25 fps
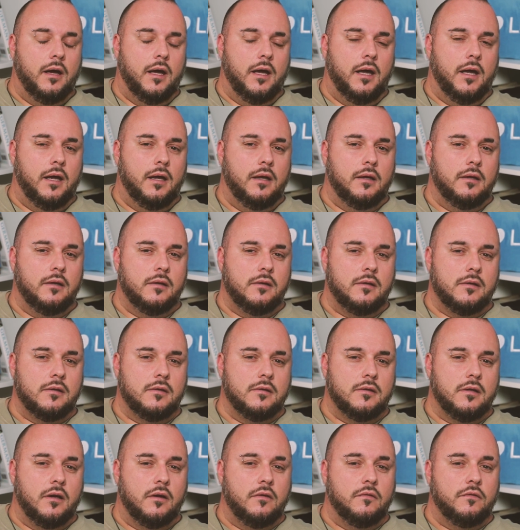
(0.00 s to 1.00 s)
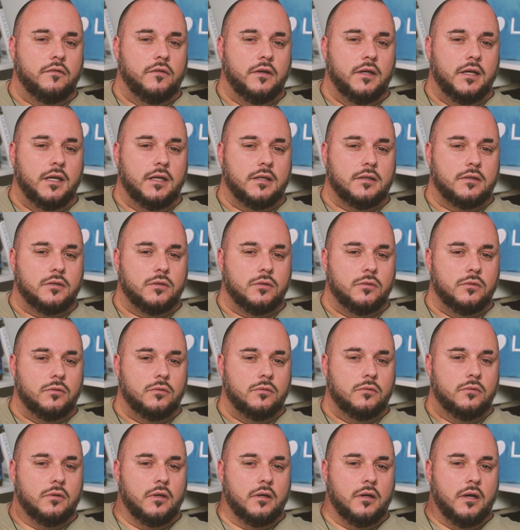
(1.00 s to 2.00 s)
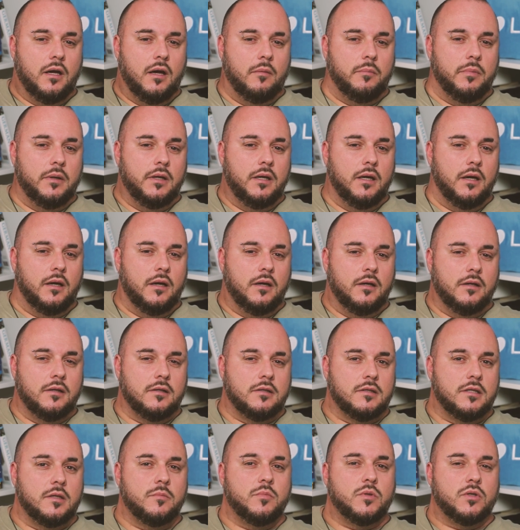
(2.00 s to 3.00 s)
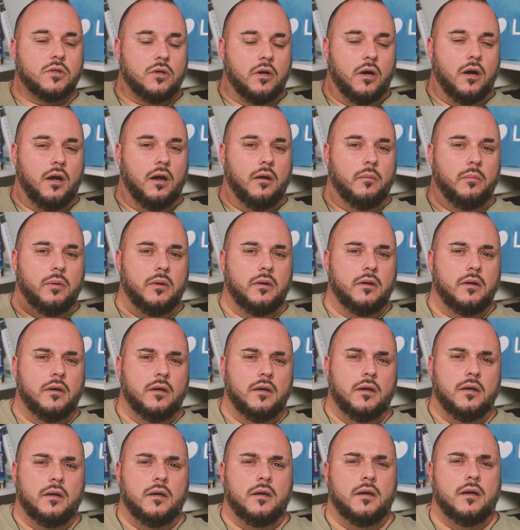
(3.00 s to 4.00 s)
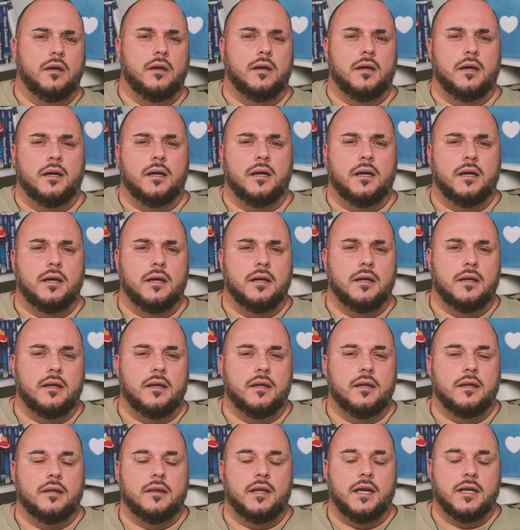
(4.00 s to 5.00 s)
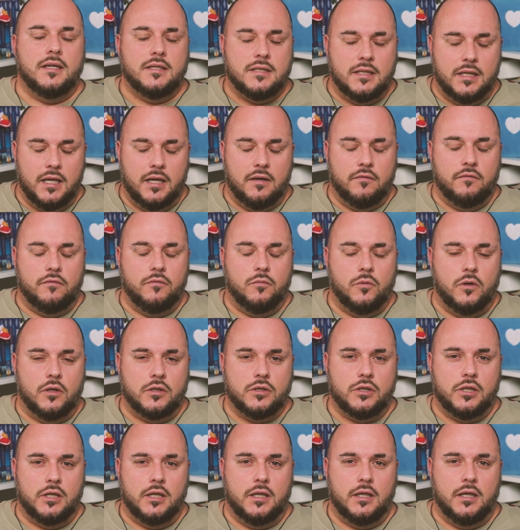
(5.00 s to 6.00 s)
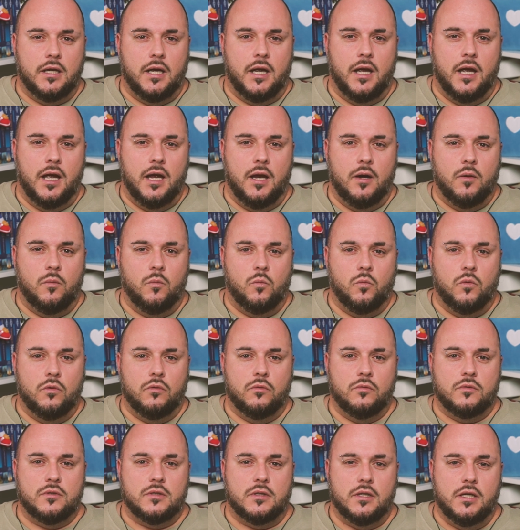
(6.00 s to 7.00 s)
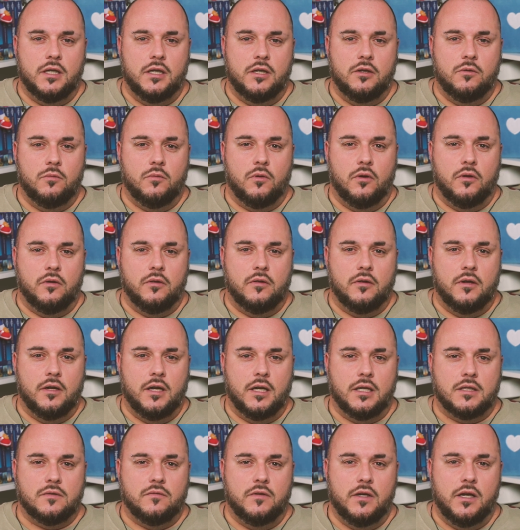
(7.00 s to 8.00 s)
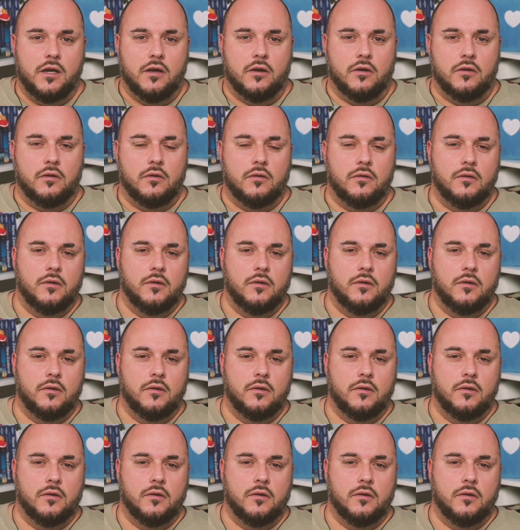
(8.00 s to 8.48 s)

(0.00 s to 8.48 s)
and don't forget to, up here, subscribe. Uh, Thanks again for watching, and we'll see you on the next video.